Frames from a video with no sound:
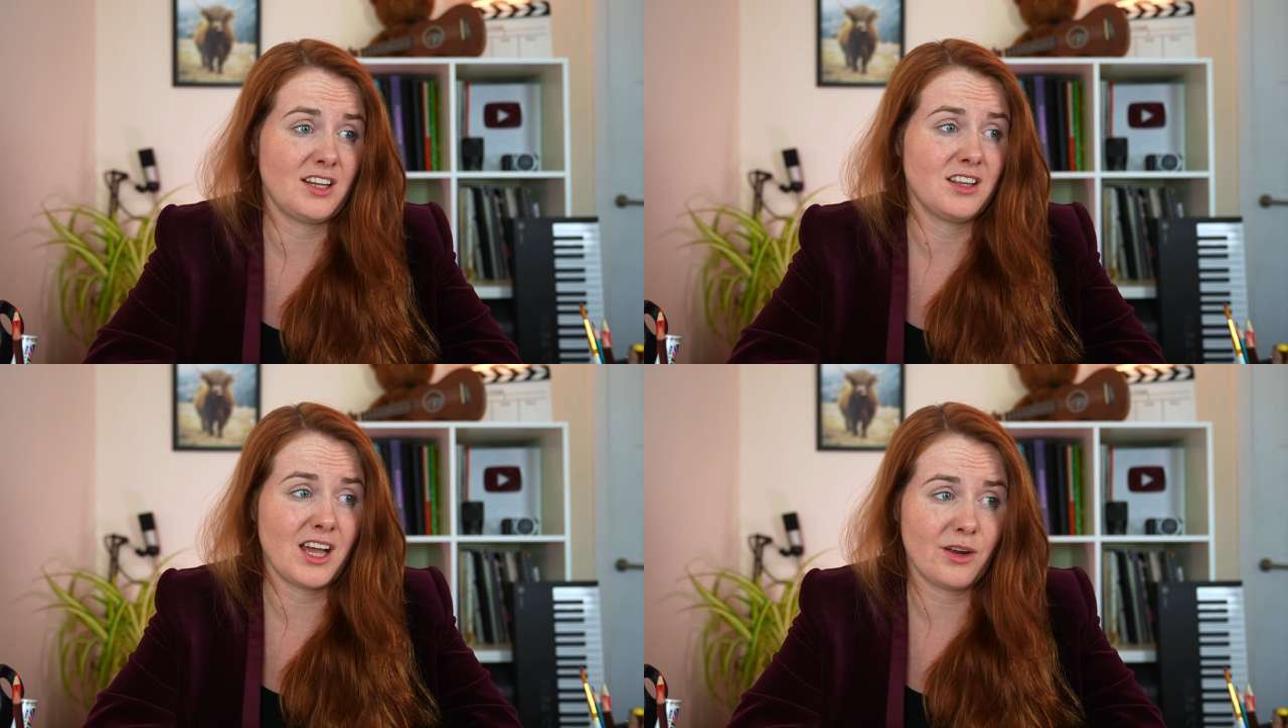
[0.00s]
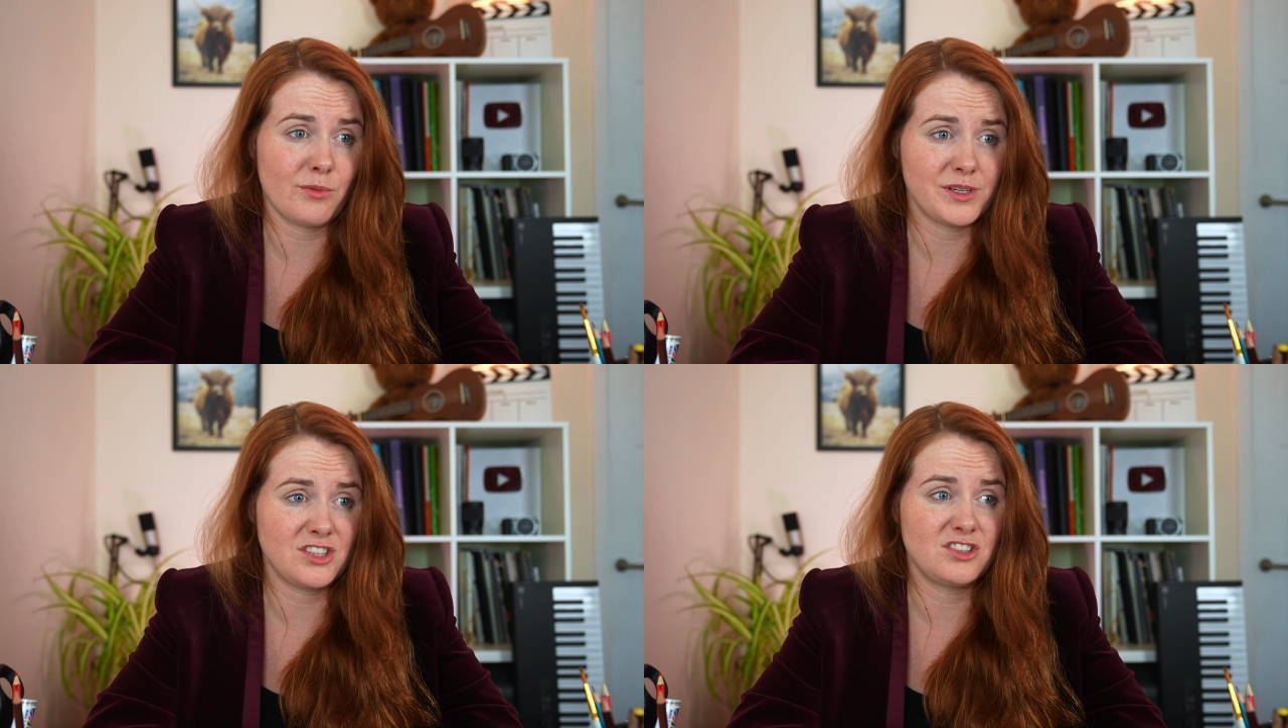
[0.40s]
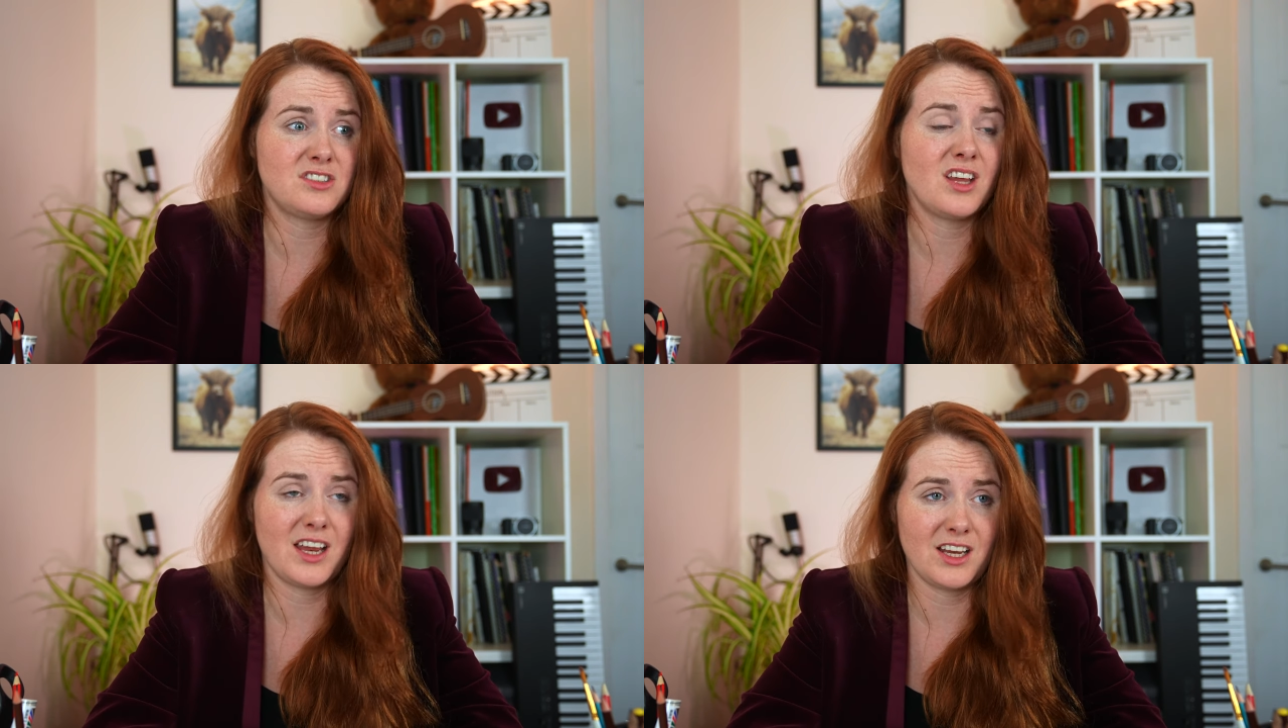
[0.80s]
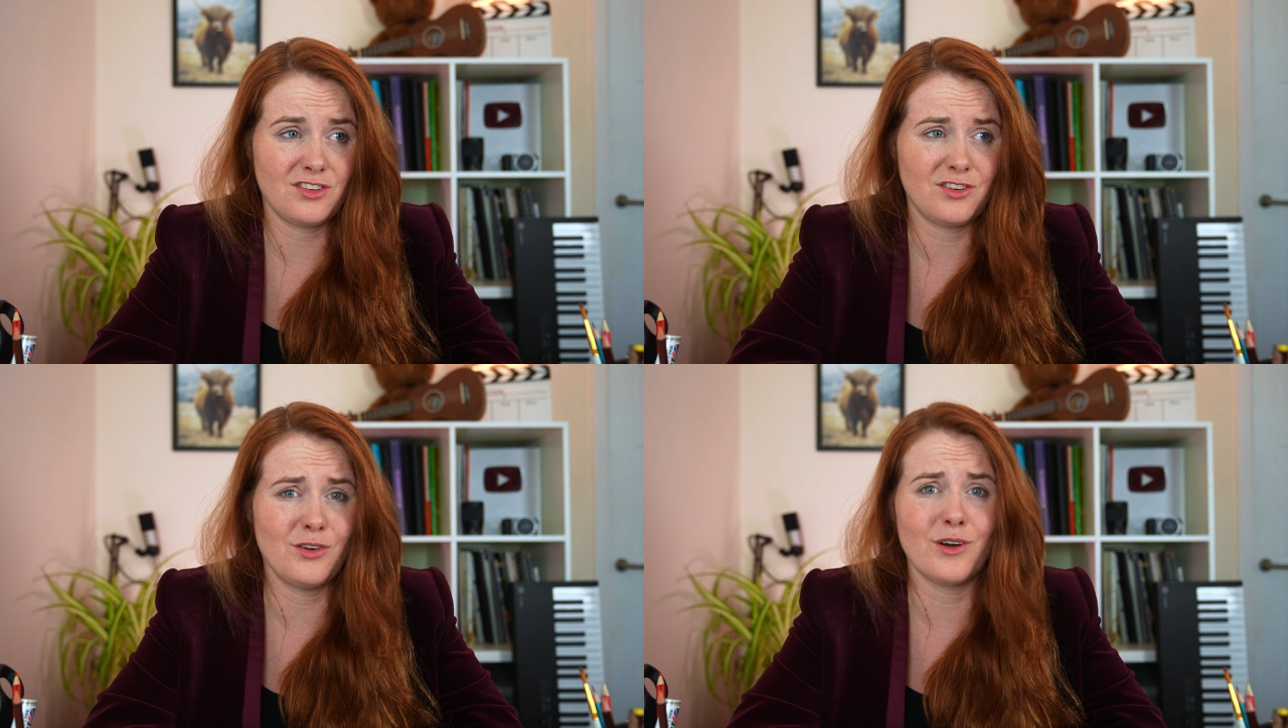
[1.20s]
a language
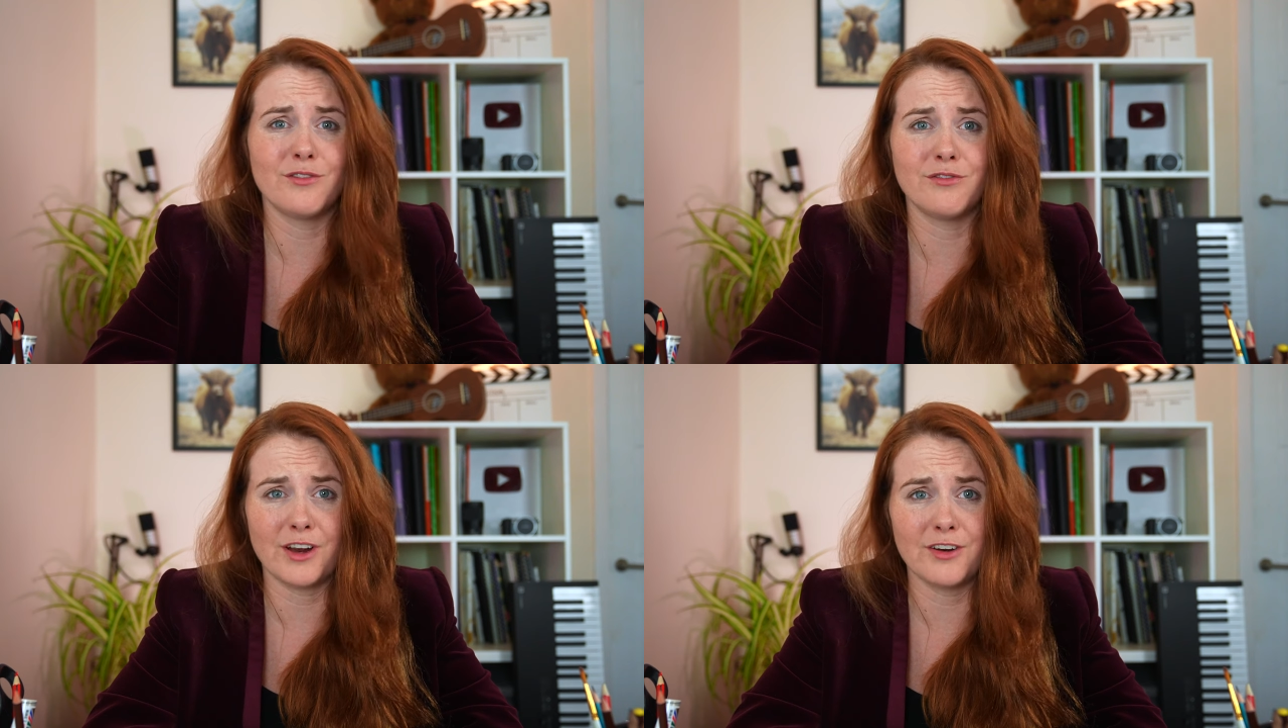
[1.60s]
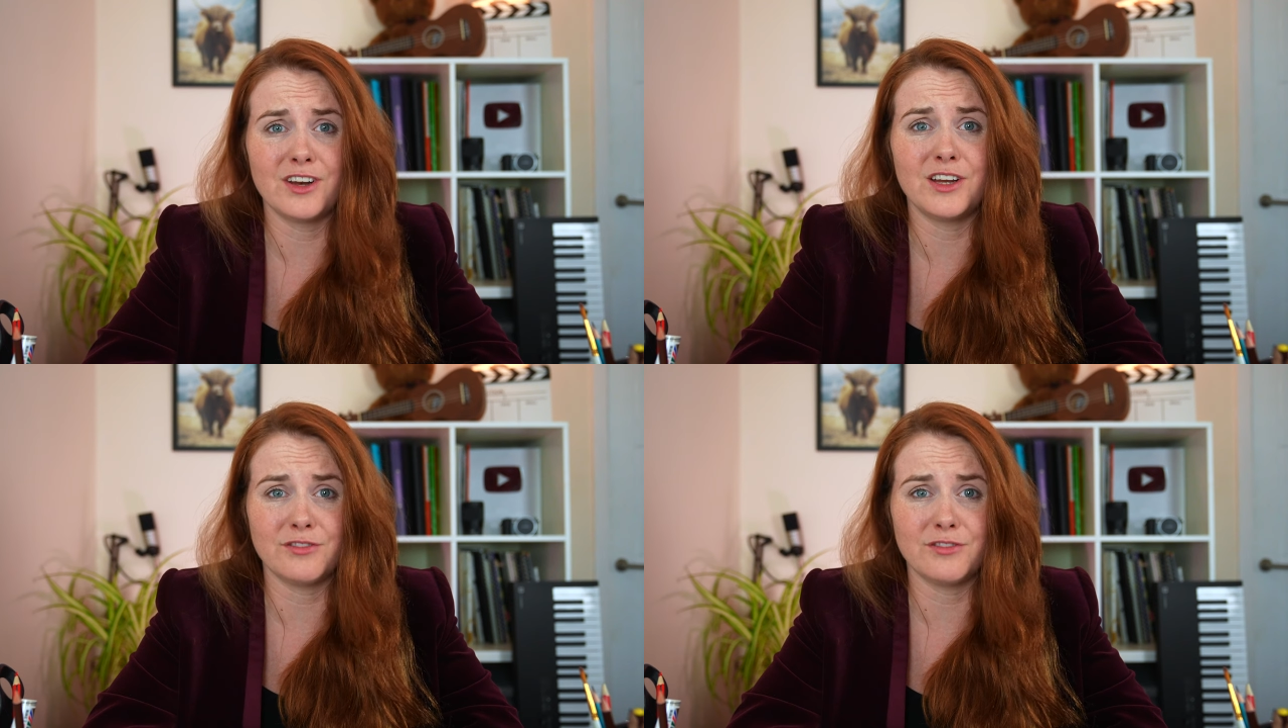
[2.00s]
takes you a very,